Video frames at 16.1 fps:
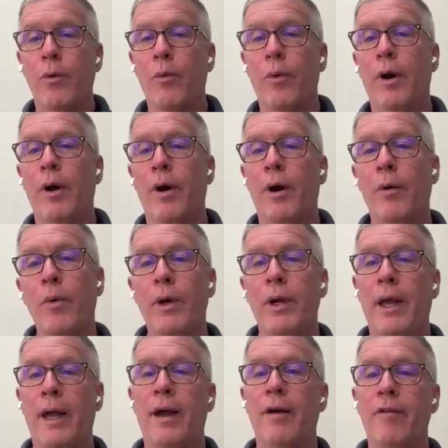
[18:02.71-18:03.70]
along
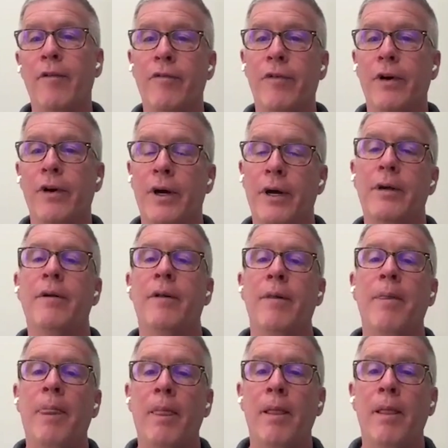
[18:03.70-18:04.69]
where we
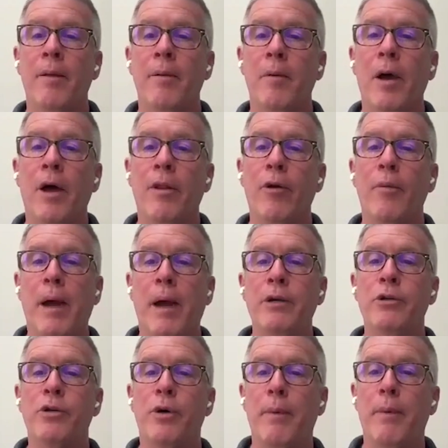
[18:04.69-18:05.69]
have
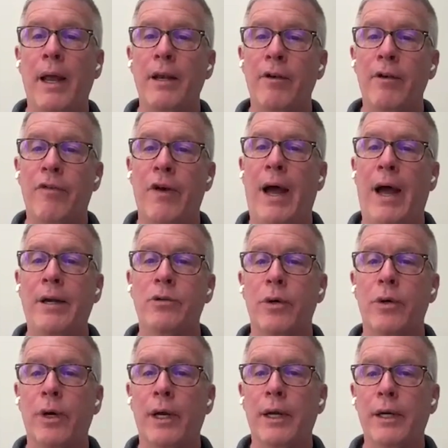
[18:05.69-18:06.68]
other major
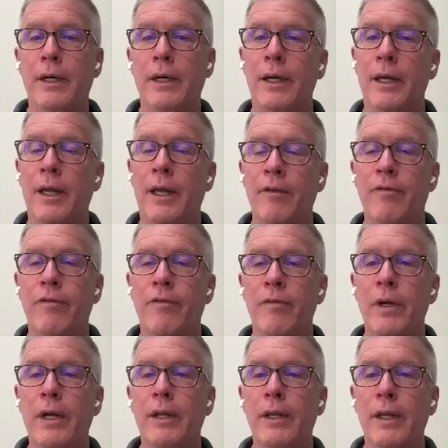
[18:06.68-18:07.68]
manufacturing
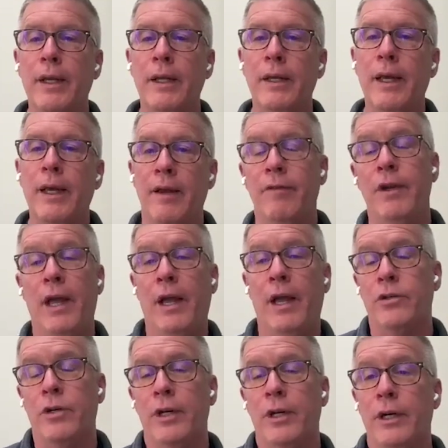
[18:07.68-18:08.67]
in the
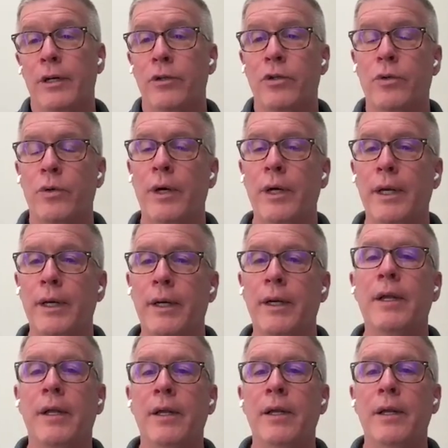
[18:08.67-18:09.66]
aviation
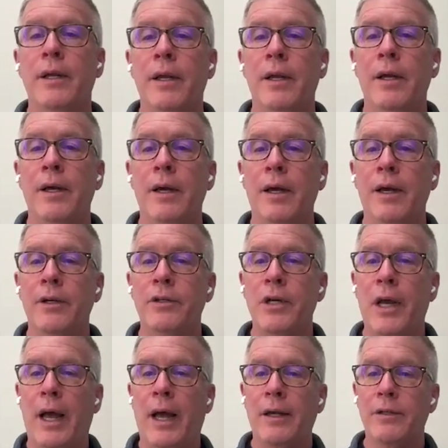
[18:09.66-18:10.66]
industry in
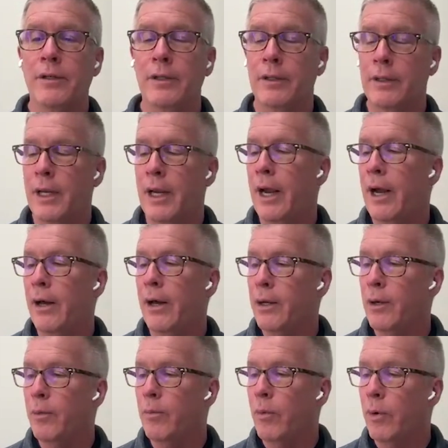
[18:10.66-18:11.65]
Jackson
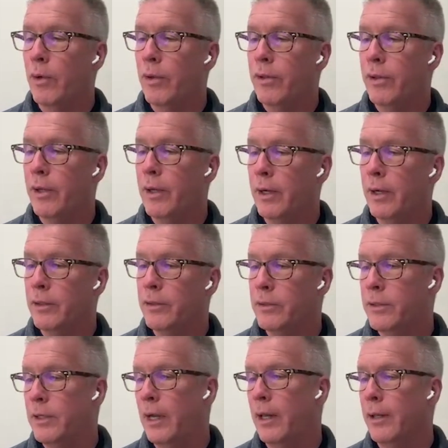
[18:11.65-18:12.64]
County with
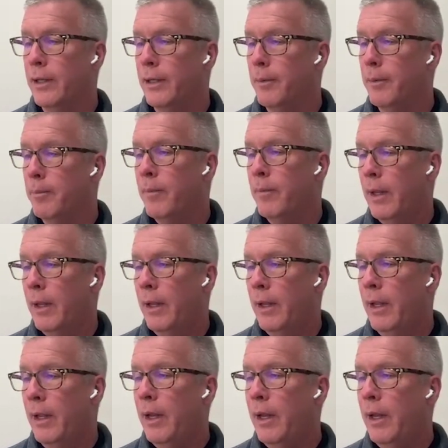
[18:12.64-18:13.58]
Constellium,